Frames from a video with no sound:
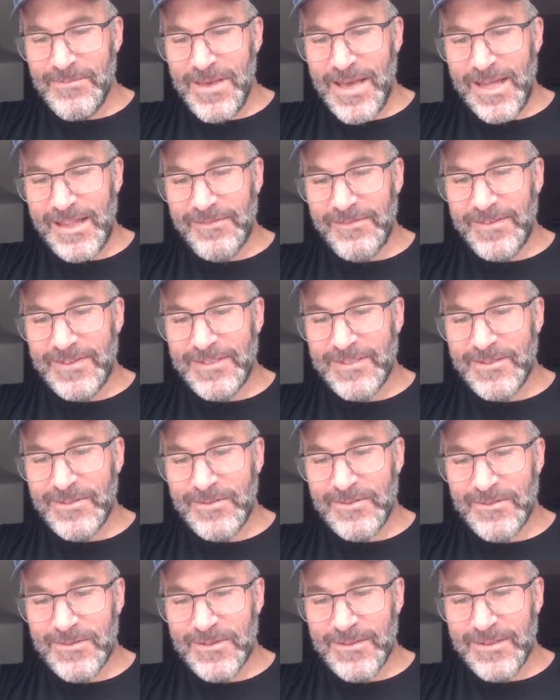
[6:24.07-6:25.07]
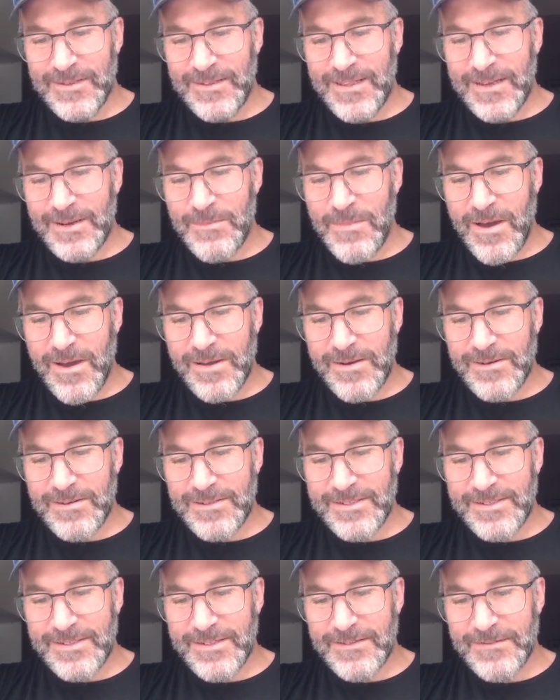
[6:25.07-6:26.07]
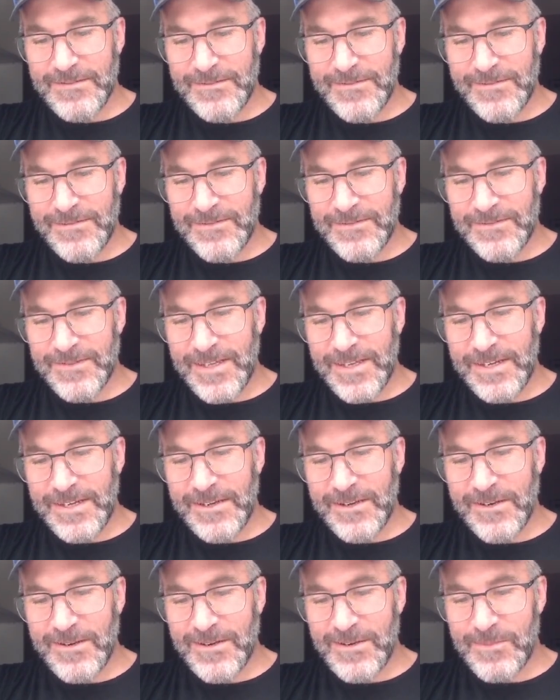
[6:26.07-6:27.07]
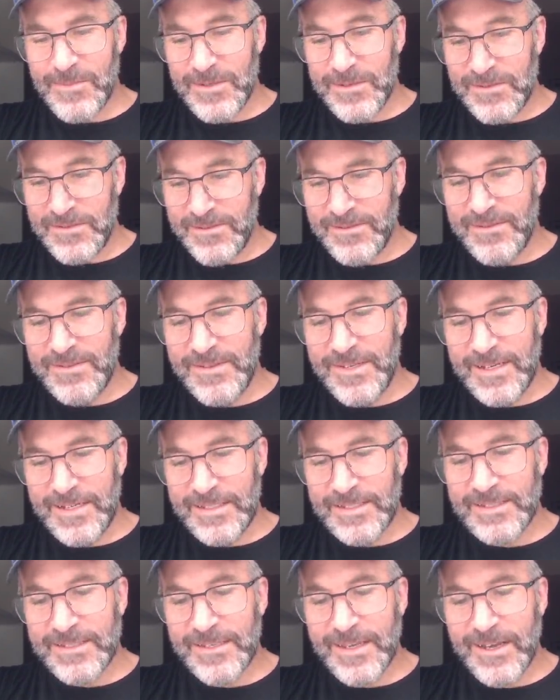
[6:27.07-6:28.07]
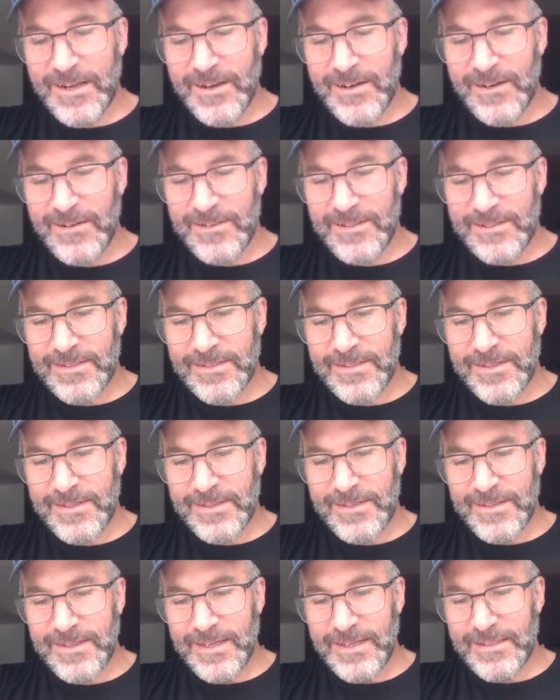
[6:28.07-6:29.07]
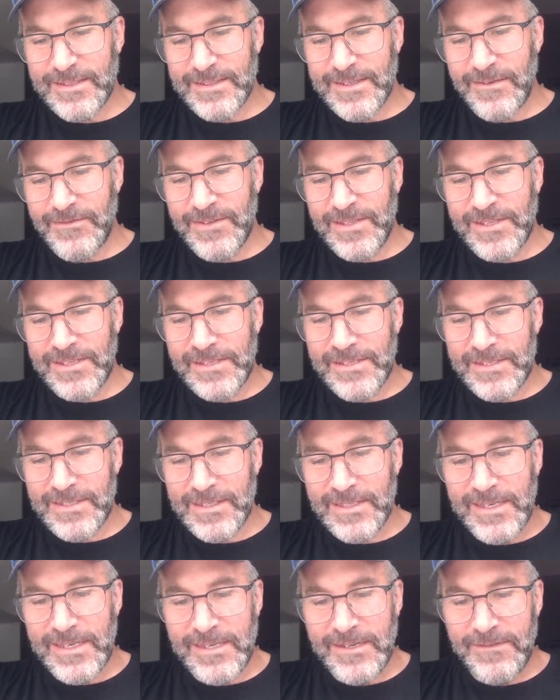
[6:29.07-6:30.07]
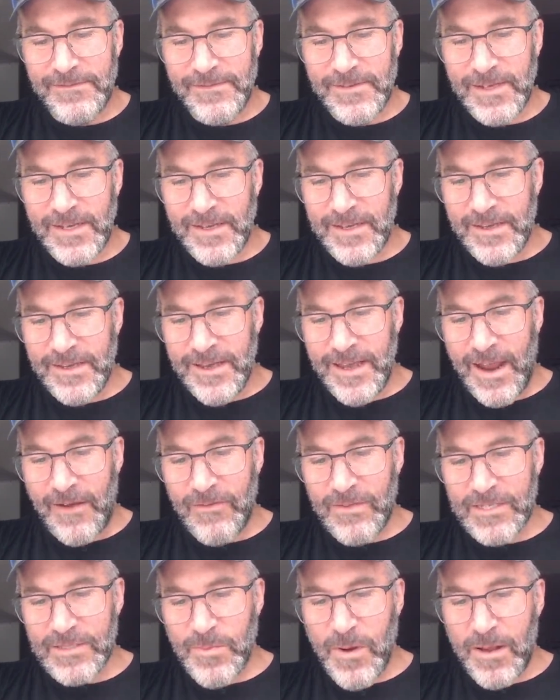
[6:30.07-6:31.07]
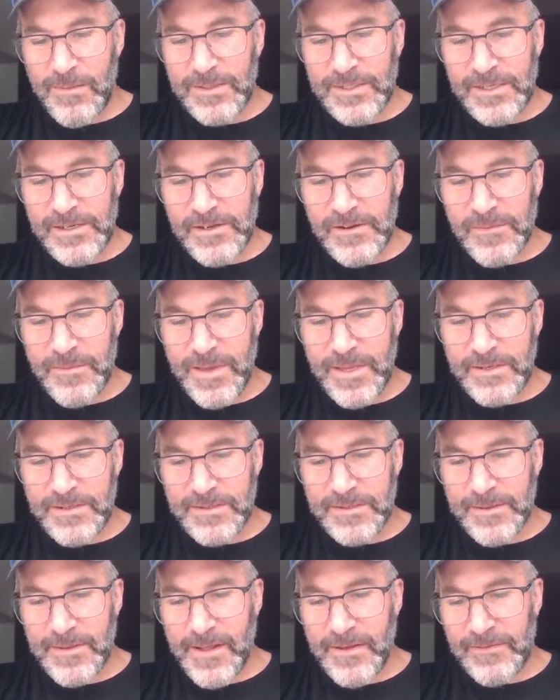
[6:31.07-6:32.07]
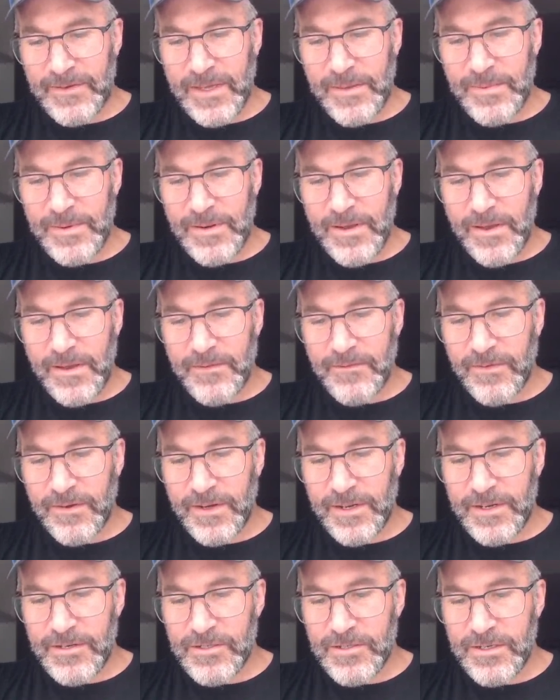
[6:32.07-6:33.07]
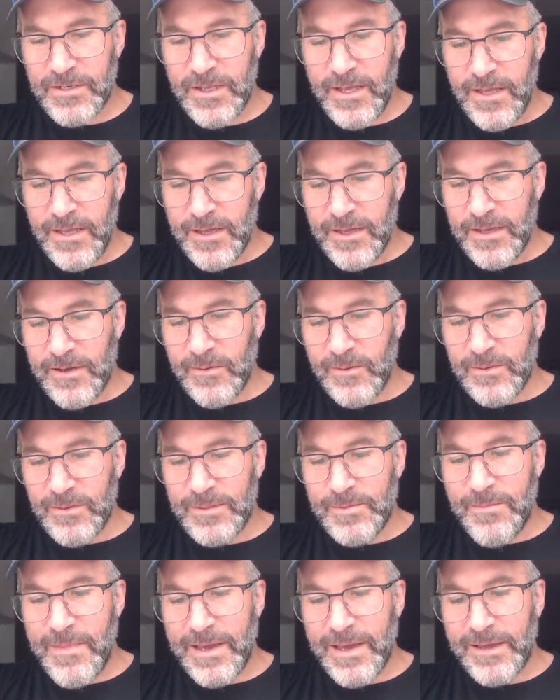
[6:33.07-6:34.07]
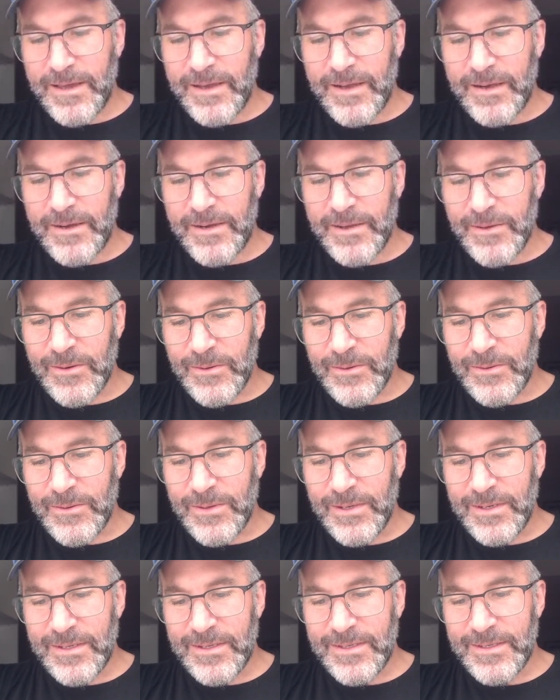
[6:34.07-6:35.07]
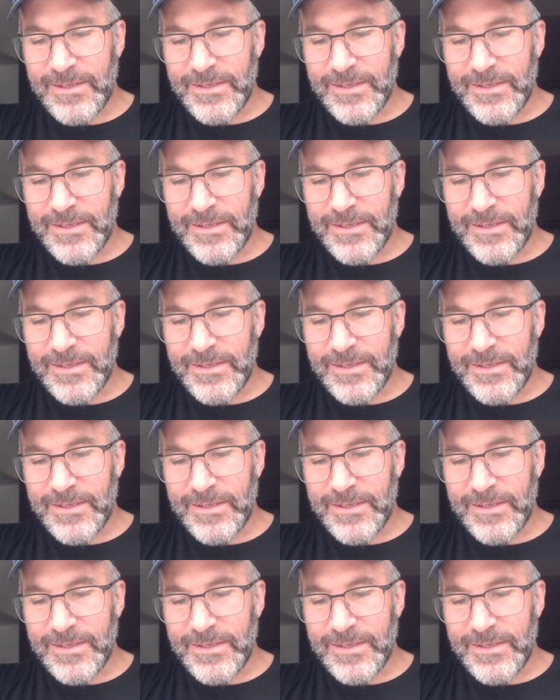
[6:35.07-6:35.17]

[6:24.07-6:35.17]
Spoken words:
Palafin. So a lot of modern stuff in here, but nice cards nonetheless. Everything's sleeved. Everything's probably near mint. I'll have to keep an eye on for condition. Old Magcargo.